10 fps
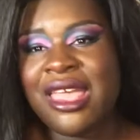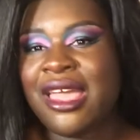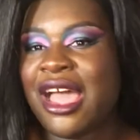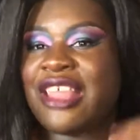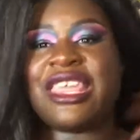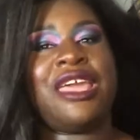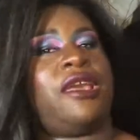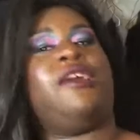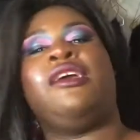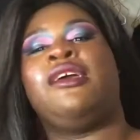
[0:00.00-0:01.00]
I
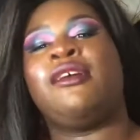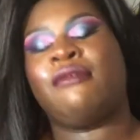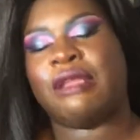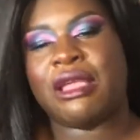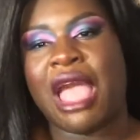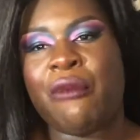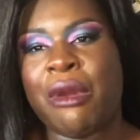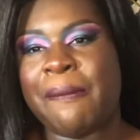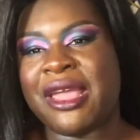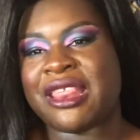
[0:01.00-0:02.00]
said, I
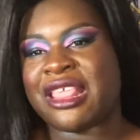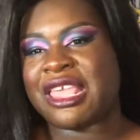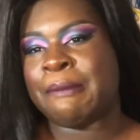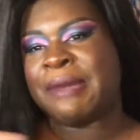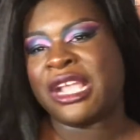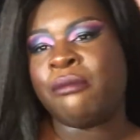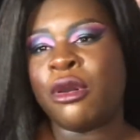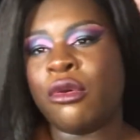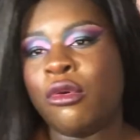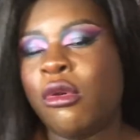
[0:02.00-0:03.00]
walked past her, I said, bitch
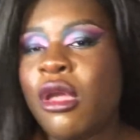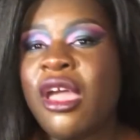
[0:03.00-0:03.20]
move.